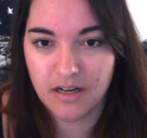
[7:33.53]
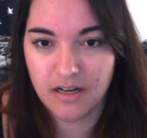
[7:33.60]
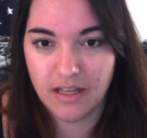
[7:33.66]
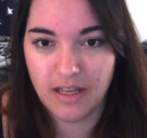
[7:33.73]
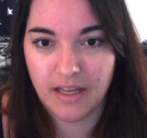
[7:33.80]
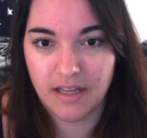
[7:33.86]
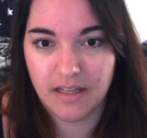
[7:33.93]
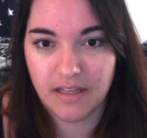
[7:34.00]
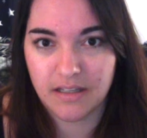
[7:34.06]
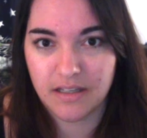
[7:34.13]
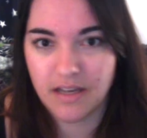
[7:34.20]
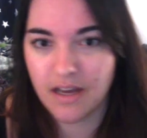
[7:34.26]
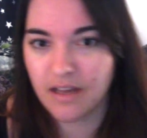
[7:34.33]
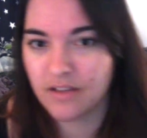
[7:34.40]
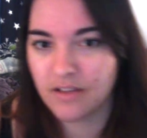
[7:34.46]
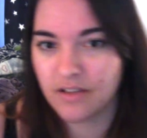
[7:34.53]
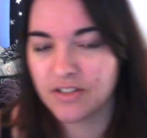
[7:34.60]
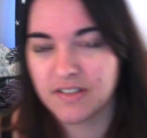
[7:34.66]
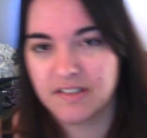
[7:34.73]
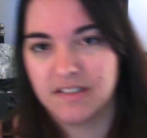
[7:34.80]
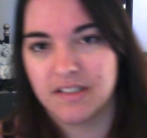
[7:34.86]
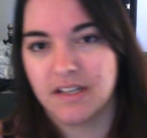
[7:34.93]
and I
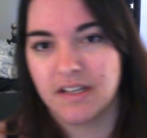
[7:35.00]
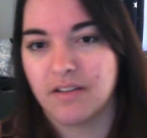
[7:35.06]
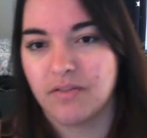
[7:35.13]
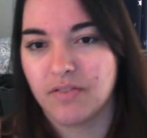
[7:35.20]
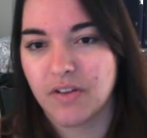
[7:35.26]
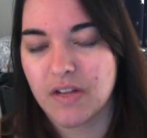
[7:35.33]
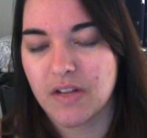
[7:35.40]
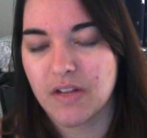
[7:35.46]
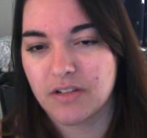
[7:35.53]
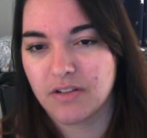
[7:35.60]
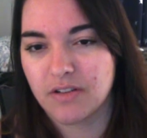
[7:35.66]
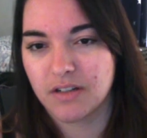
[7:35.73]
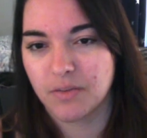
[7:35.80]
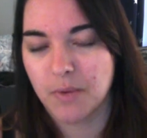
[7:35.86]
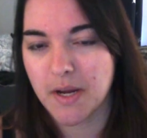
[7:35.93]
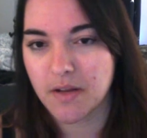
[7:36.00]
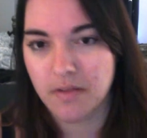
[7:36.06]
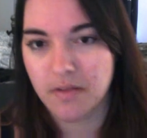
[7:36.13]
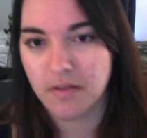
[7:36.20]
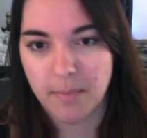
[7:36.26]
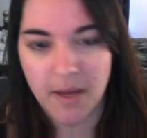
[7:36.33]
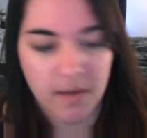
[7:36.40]
didn't feel like trying to wrangle
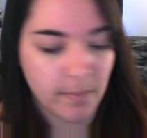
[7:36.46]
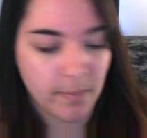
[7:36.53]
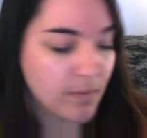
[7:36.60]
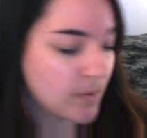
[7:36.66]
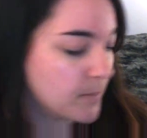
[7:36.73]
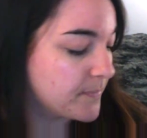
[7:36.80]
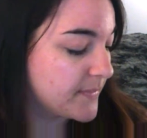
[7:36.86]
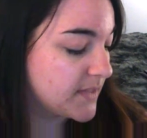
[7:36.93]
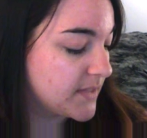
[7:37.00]
them out of my room.